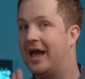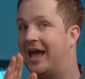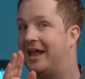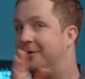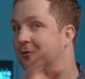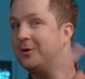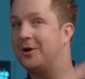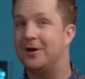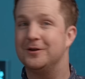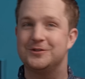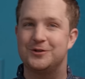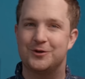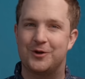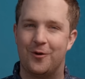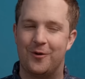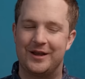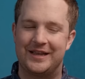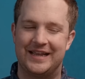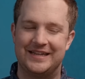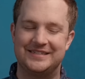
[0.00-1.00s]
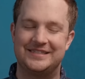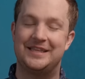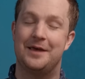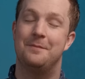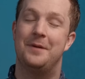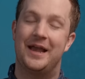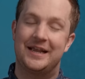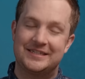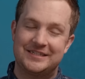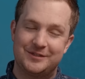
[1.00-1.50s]
And it would also go against them
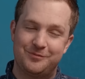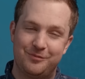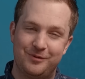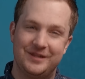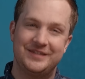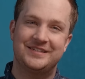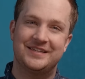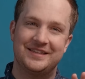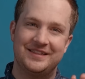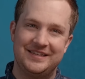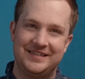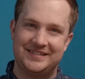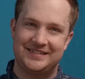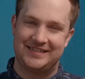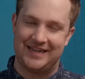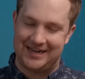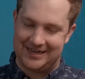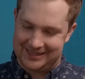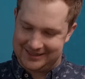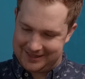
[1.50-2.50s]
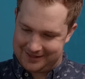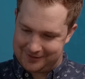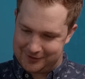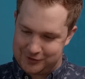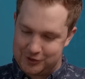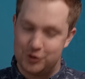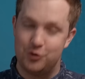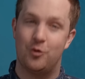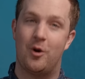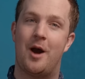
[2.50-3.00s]
explicitly stating that the
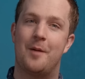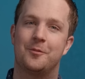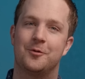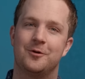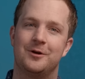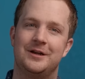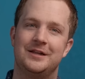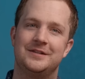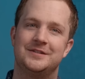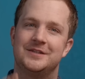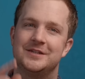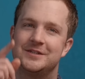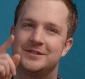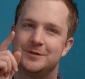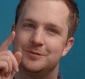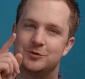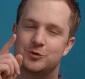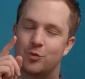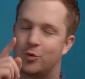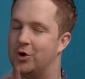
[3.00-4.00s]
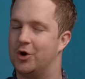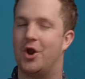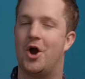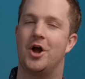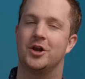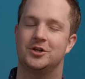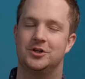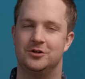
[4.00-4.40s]
two operating systems were not